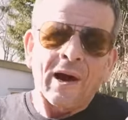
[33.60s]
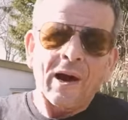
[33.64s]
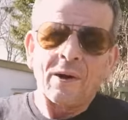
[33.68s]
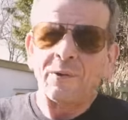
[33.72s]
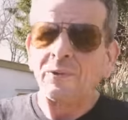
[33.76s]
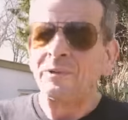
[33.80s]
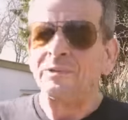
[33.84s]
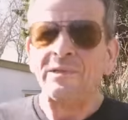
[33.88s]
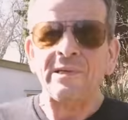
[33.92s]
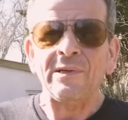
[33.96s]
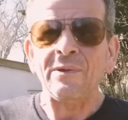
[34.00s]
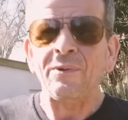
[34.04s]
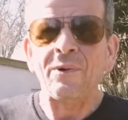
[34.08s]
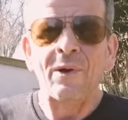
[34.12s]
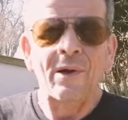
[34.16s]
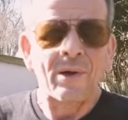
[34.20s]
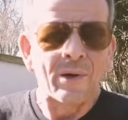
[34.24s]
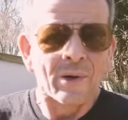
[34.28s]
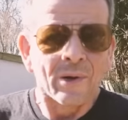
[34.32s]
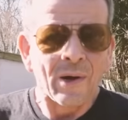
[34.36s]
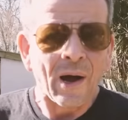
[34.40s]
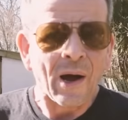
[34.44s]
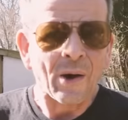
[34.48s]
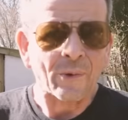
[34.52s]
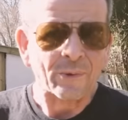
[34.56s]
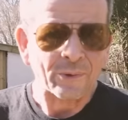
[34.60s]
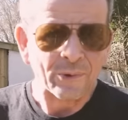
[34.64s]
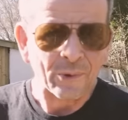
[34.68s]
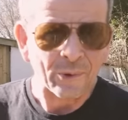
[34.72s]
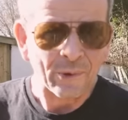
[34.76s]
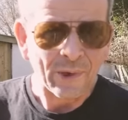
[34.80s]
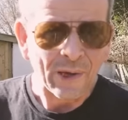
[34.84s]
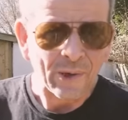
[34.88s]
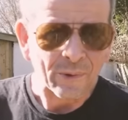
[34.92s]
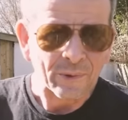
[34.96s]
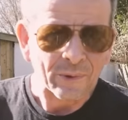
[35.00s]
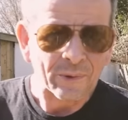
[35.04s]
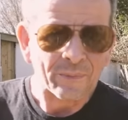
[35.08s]
I'll see how it
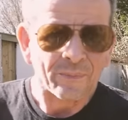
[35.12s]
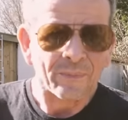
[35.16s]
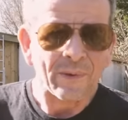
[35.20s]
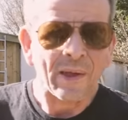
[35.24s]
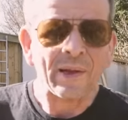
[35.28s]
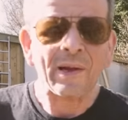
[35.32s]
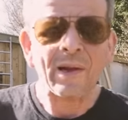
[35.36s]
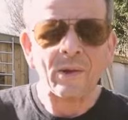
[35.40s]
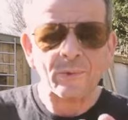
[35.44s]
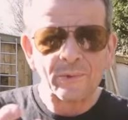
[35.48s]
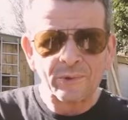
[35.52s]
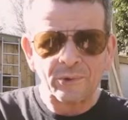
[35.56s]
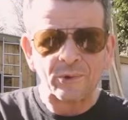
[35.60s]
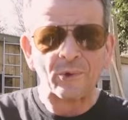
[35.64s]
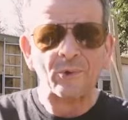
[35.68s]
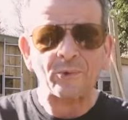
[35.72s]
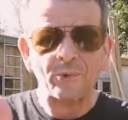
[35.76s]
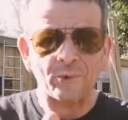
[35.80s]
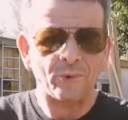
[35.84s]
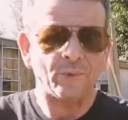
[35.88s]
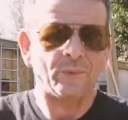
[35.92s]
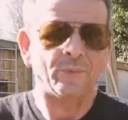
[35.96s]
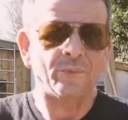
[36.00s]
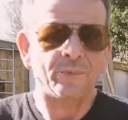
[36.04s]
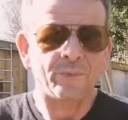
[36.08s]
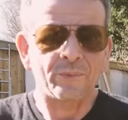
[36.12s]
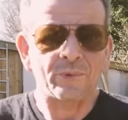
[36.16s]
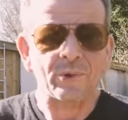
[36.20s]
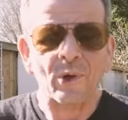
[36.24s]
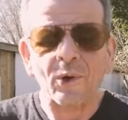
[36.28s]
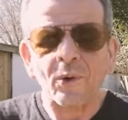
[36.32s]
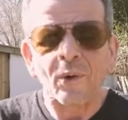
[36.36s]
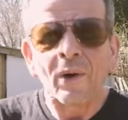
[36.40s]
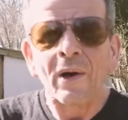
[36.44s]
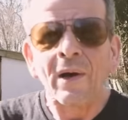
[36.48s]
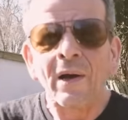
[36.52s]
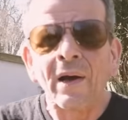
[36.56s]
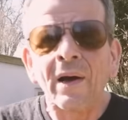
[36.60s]
turned out. And I'll show you.
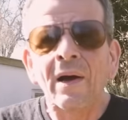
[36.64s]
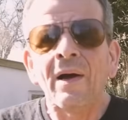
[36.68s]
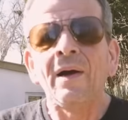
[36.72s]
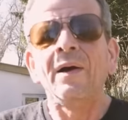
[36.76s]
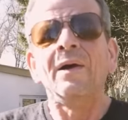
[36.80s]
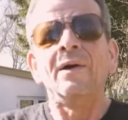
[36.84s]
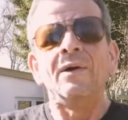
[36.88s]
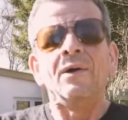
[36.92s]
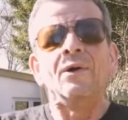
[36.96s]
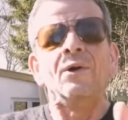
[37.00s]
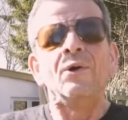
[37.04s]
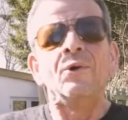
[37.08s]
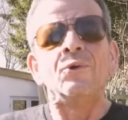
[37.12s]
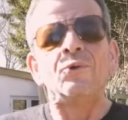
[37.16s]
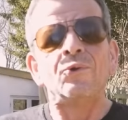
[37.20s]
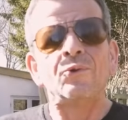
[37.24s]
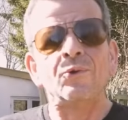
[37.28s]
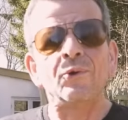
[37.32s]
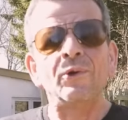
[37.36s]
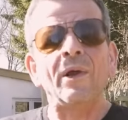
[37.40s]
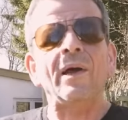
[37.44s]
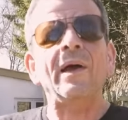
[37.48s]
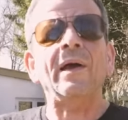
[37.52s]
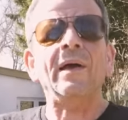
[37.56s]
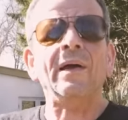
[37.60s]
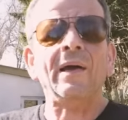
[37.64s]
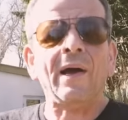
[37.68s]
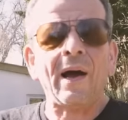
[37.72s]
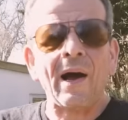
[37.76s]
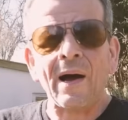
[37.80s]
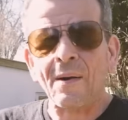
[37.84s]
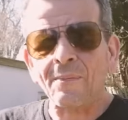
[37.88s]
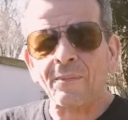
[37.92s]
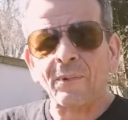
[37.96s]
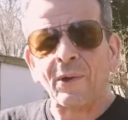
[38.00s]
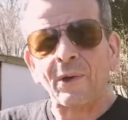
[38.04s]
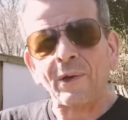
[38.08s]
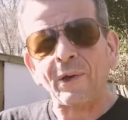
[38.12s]
So today
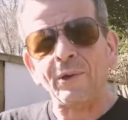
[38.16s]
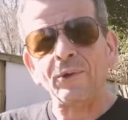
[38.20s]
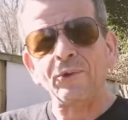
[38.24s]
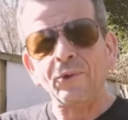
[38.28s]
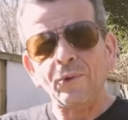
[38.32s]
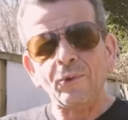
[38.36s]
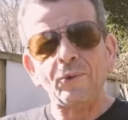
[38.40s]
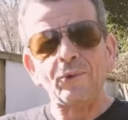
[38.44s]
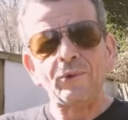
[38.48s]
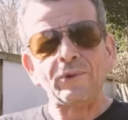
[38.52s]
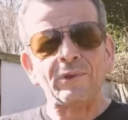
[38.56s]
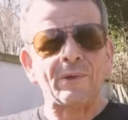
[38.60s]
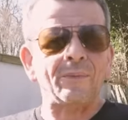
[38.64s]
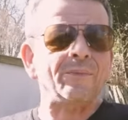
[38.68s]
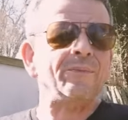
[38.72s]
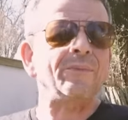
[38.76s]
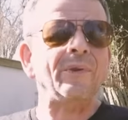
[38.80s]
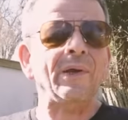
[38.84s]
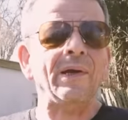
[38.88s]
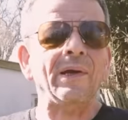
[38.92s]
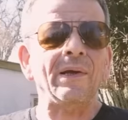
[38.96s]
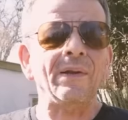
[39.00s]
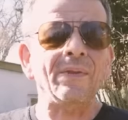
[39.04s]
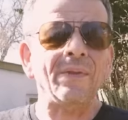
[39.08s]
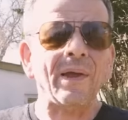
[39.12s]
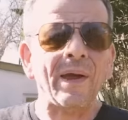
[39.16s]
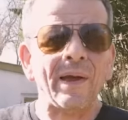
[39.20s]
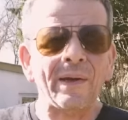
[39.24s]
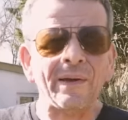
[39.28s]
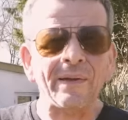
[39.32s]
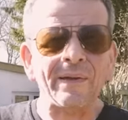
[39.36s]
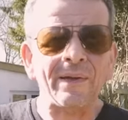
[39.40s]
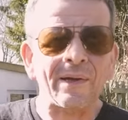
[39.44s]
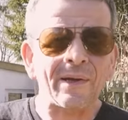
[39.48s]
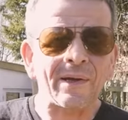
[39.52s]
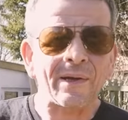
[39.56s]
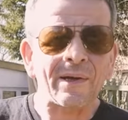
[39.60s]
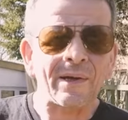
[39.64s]
I'm gonna do something that
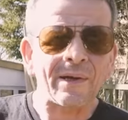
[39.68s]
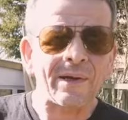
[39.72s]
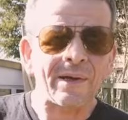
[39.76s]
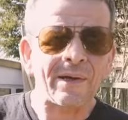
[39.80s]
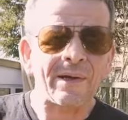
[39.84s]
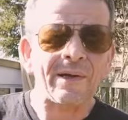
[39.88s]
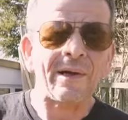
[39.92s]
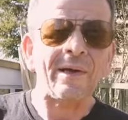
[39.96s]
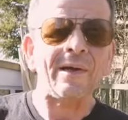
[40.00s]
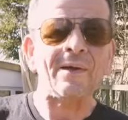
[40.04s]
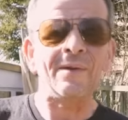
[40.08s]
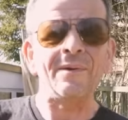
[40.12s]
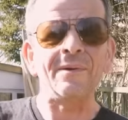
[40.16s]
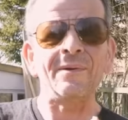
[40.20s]
uh,